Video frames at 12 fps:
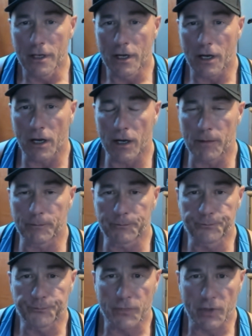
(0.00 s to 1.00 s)

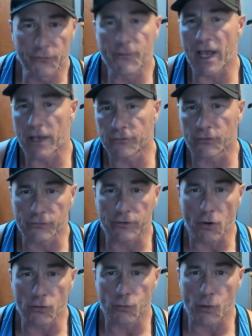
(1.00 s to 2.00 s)
Fast or
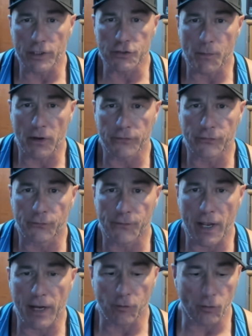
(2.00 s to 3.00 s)
slow twitch muscle
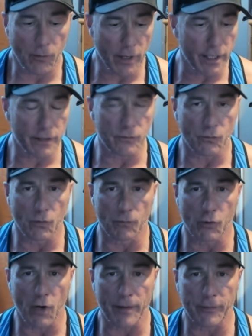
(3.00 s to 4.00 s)
fiber, right?
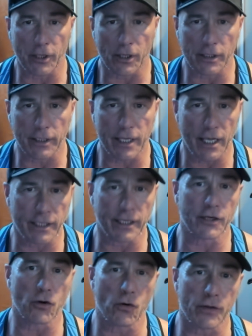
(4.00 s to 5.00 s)
Primarily. And I
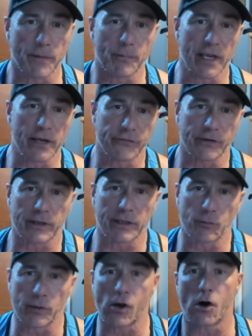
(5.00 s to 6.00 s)
know that basically
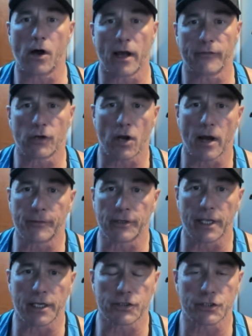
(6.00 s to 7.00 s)
we all have a
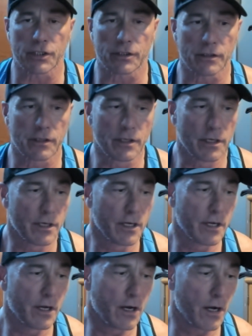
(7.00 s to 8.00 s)
combination,
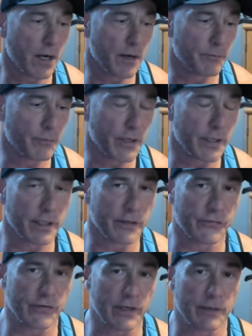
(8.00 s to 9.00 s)
but it
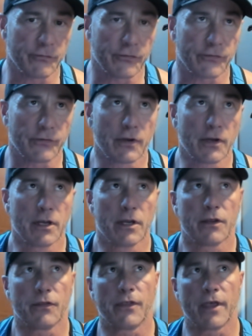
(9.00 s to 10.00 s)
seems
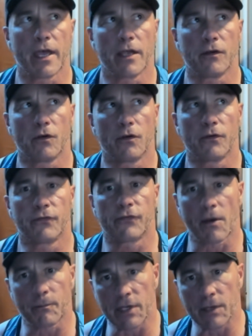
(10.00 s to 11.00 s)
that
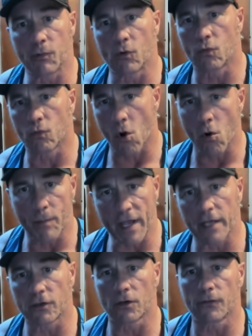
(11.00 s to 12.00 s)
some people grow
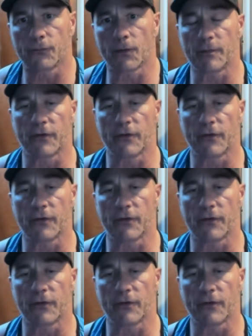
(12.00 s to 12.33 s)
better from the